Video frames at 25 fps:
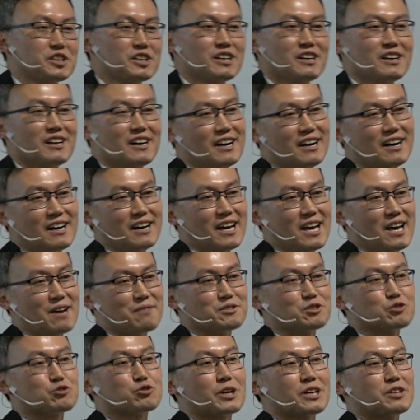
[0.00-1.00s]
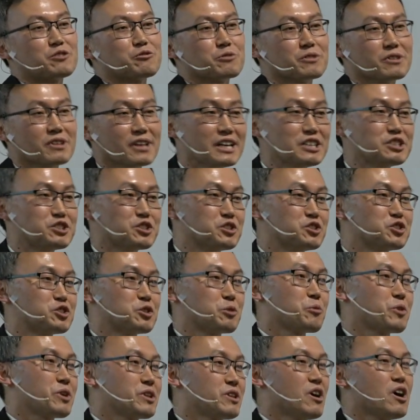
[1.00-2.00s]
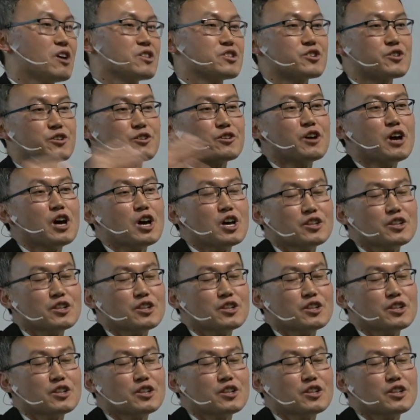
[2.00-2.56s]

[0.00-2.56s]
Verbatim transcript: uh, have a trade relationship with other